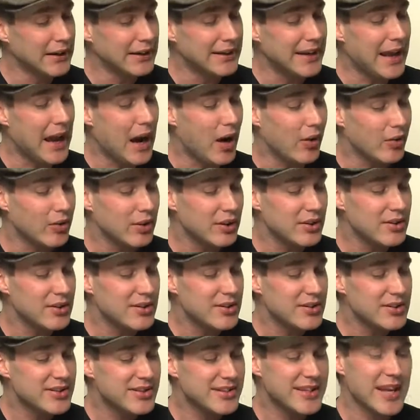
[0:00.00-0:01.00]
Now,
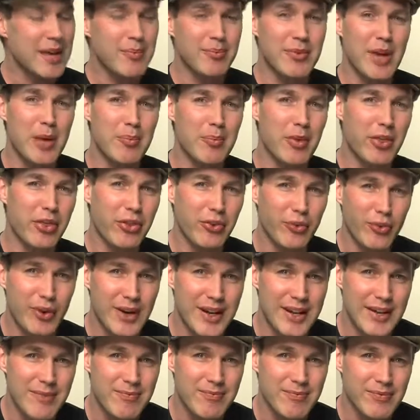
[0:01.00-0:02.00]
step number
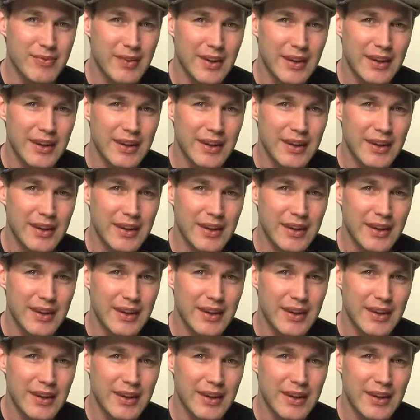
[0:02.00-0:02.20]
3